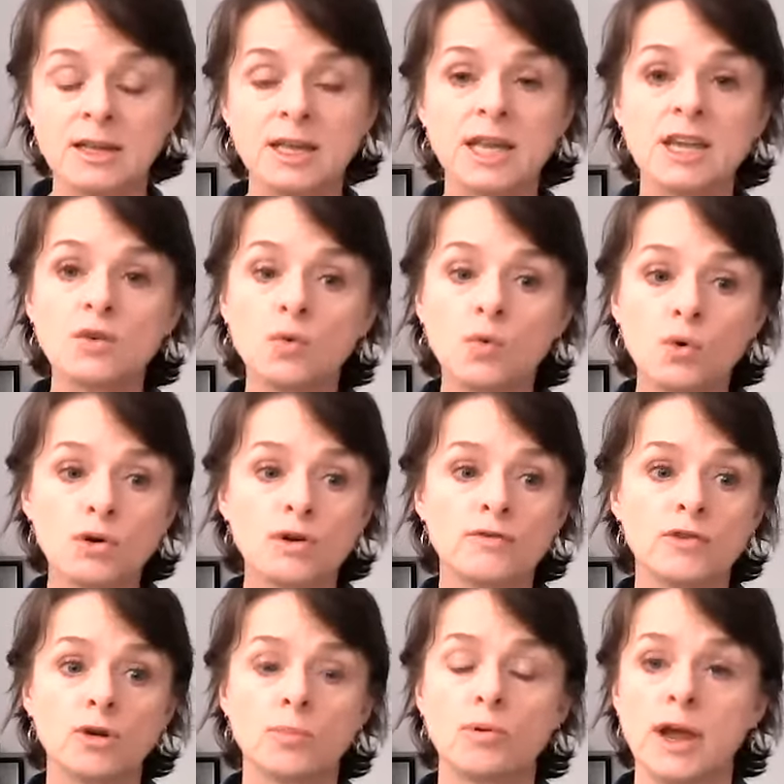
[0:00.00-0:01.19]
in order of
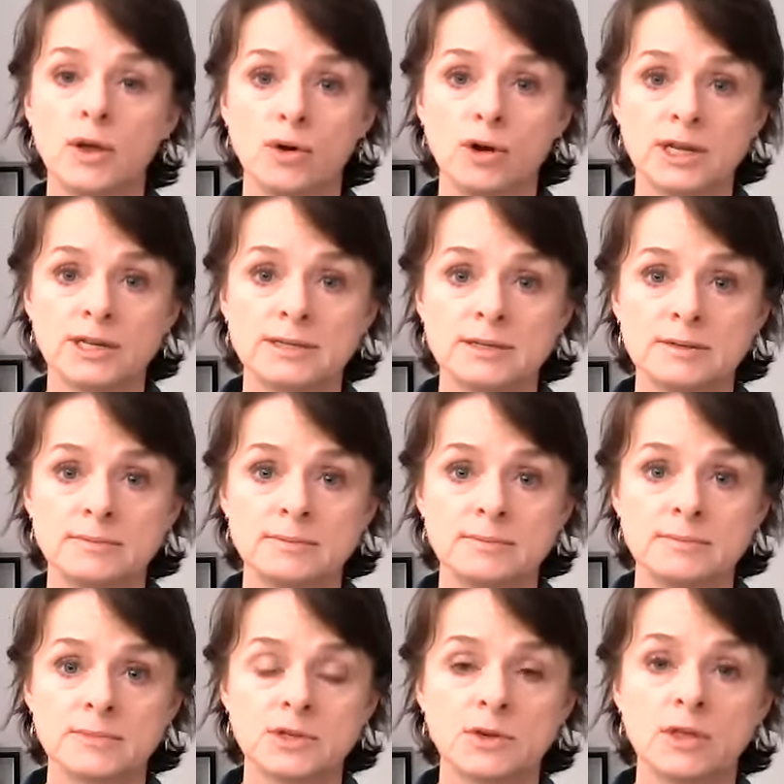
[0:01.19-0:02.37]
your priorities
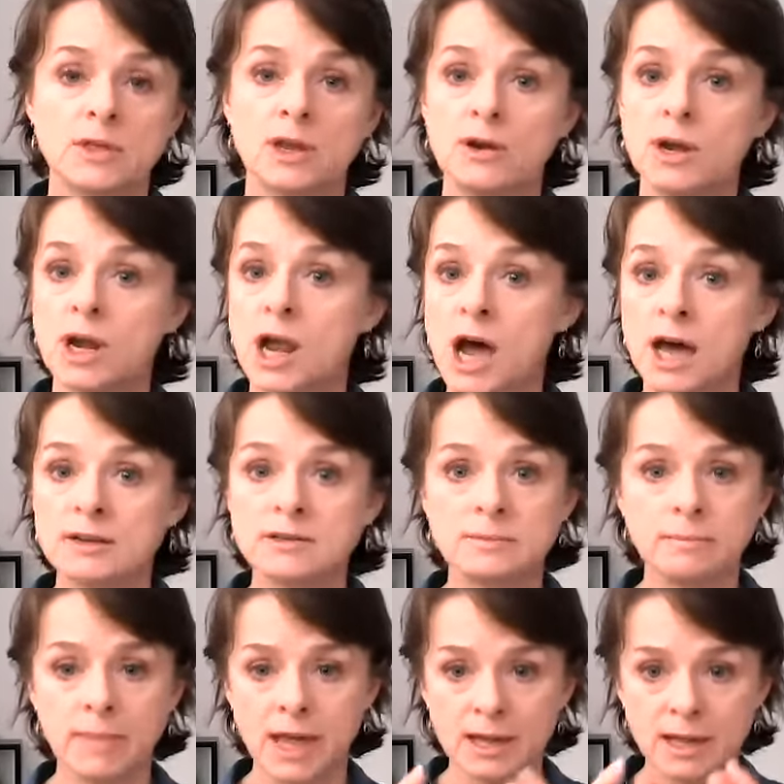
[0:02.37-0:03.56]
so that you're not
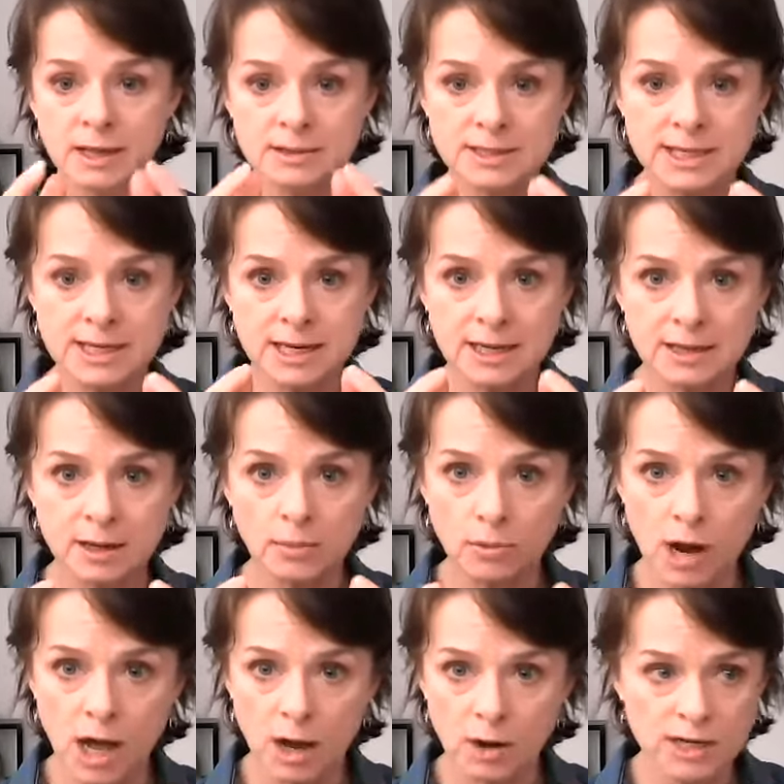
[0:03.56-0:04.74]
making teeny little
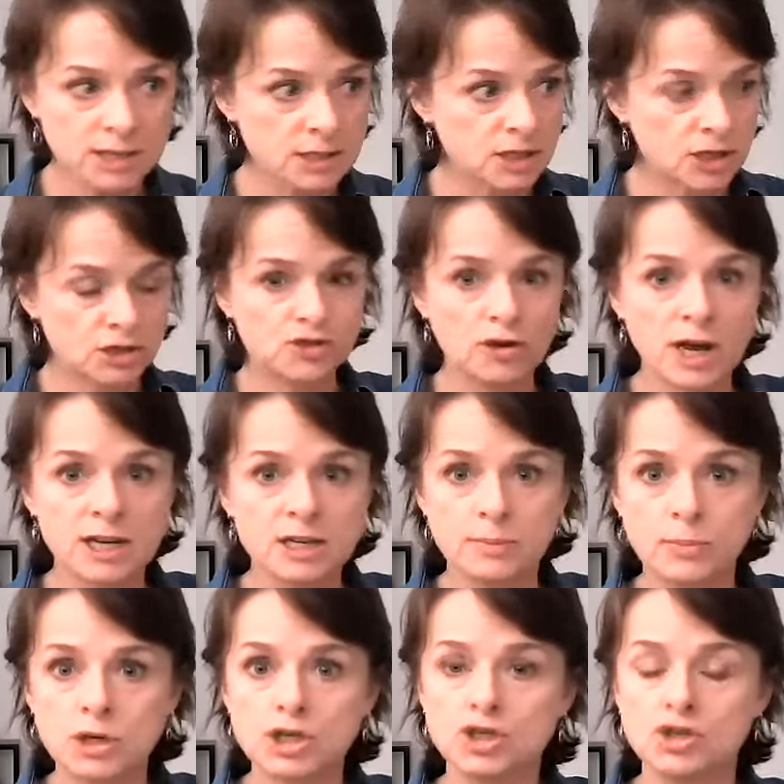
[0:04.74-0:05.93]
progress because you're trying to
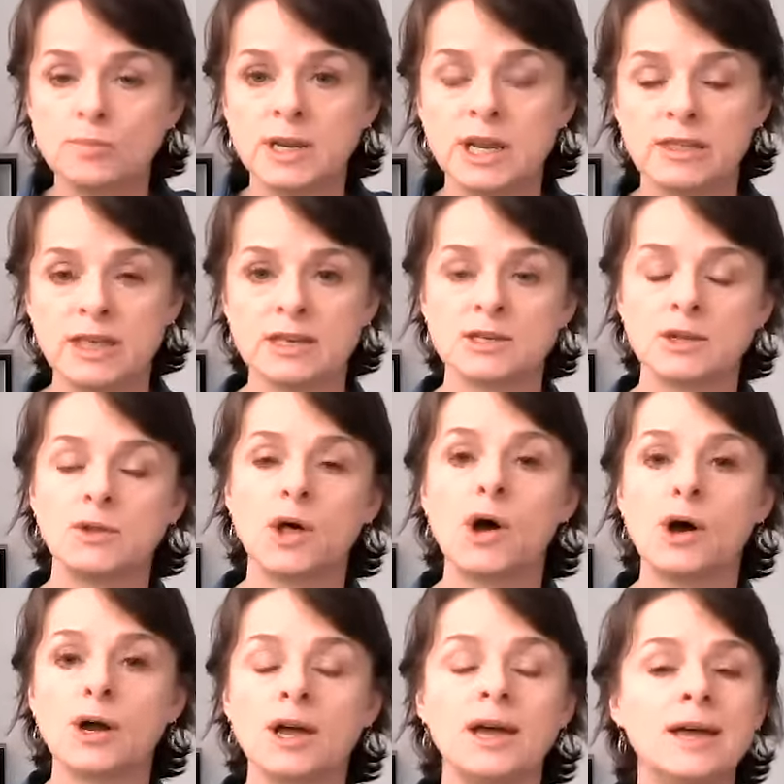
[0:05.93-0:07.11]
push too many things
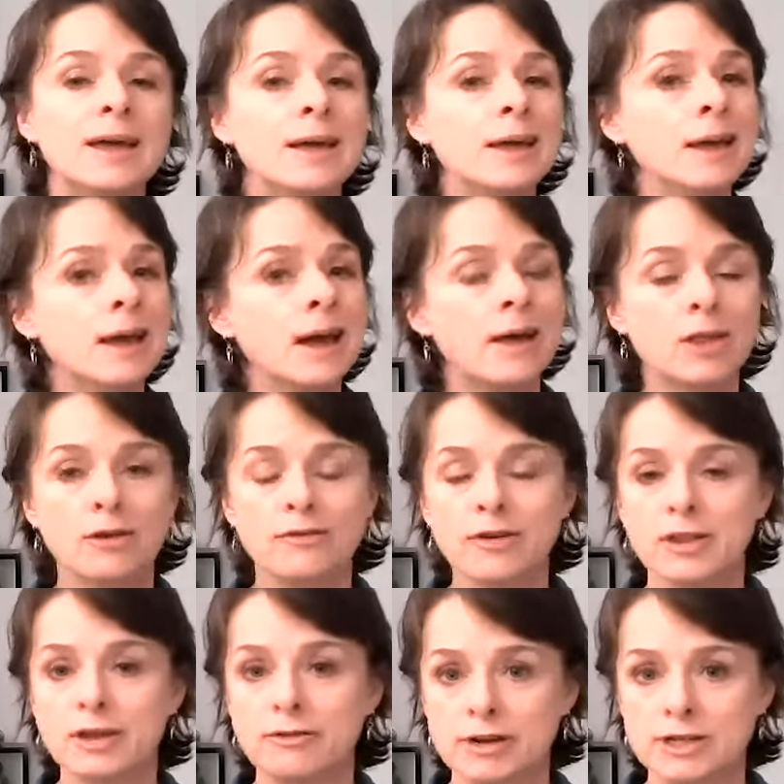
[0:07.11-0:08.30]
along and then you're
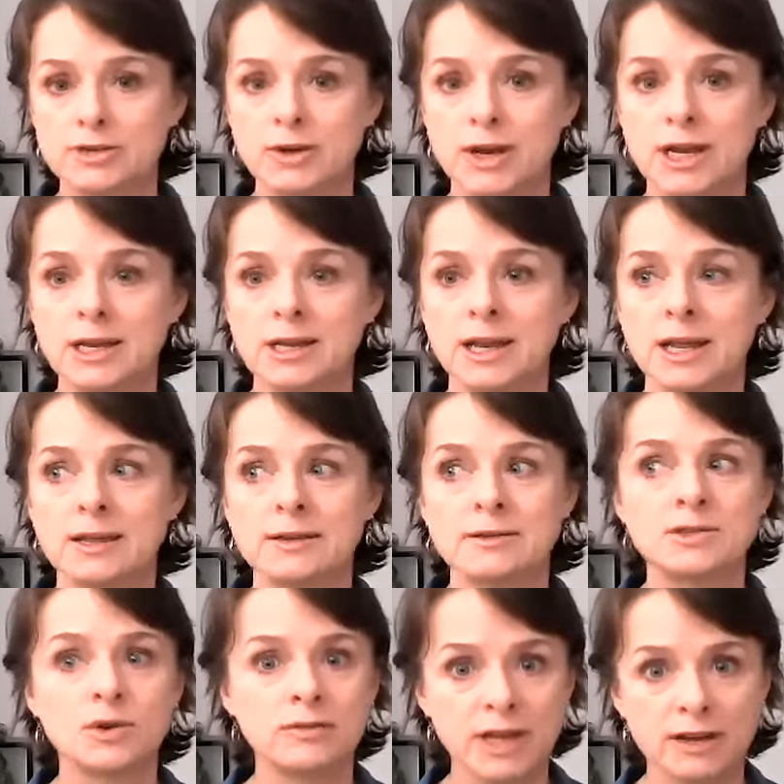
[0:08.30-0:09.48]
feeling frustrated and
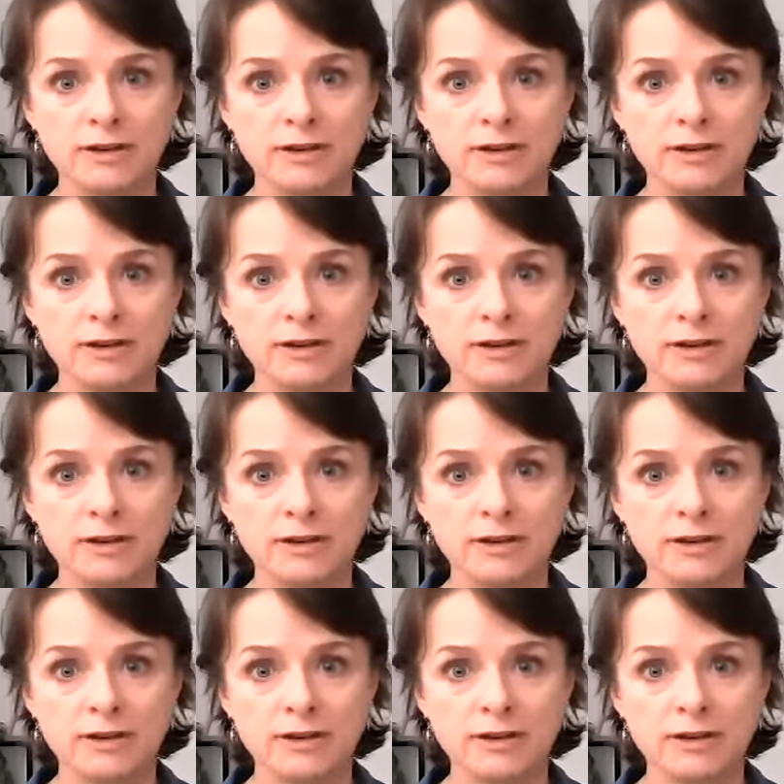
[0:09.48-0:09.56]
sort of like a